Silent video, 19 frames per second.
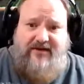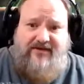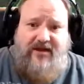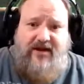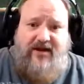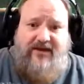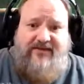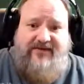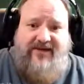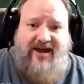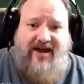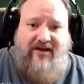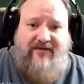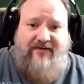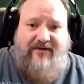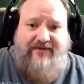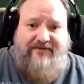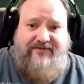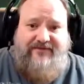See
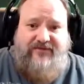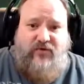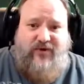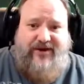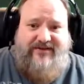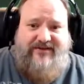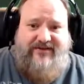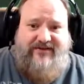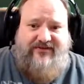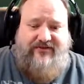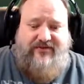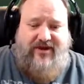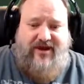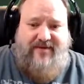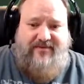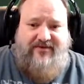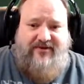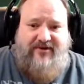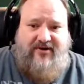how quick these
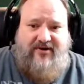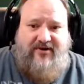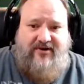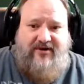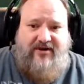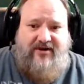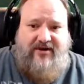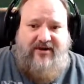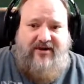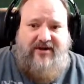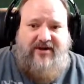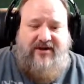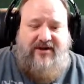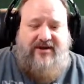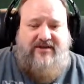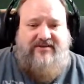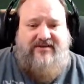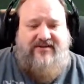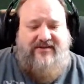traps are?
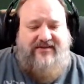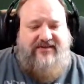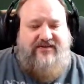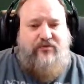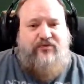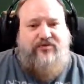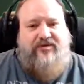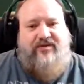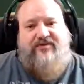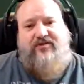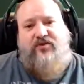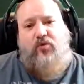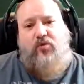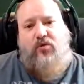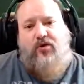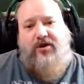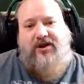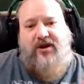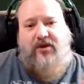These are
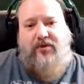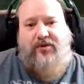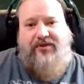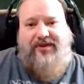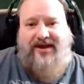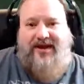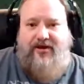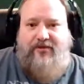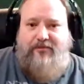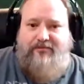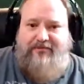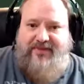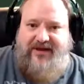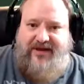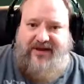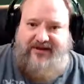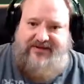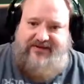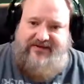working without
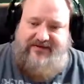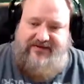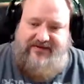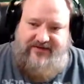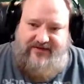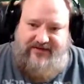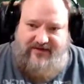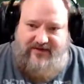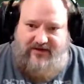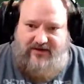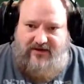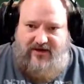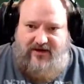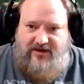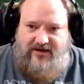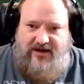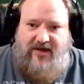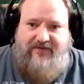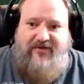bait.
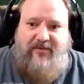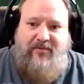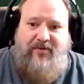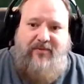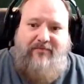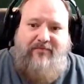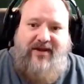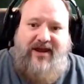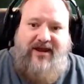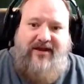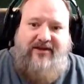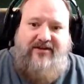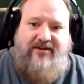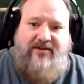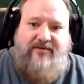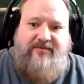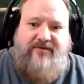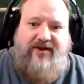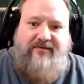Now if you put bait in
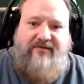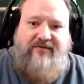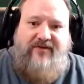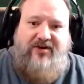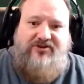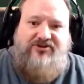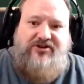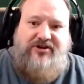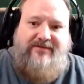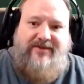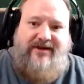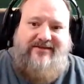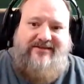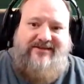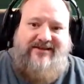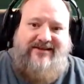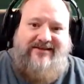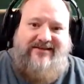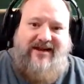them, they function about
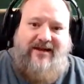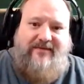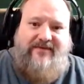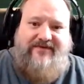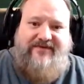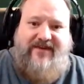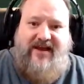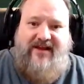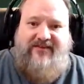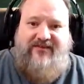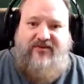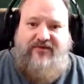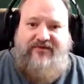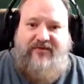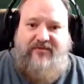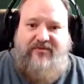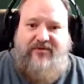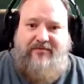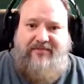10 times faster if
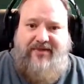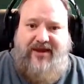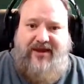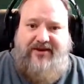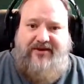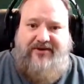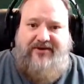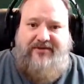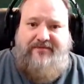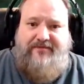you put bait in them.